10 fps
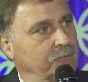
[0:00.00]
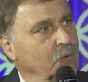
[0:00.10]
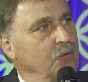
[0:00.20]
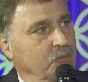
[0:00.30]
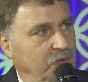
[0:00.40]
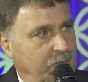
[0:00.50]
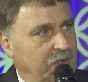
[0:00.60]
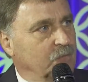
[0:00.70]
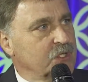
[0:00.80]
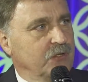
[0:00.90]
food
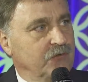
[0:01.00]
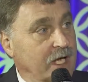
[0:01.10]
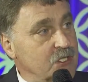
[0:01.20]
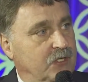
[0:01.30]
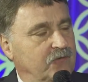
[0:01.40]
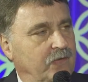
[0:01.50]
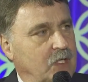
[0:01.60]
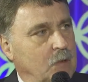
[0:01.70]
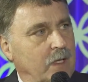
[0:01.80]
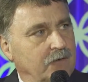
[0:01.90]
movement, which is not just in
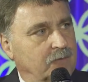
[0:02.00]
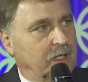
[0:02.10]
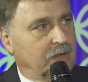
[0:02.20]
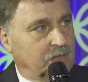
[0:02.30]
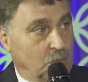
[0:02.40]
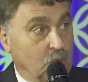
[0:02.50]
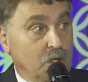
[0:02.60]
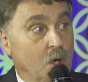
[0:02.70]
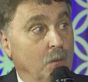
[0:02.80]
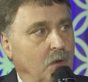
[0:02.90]
the U.S., but it's
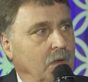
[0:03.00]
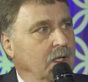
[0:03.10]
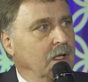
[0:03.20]
global.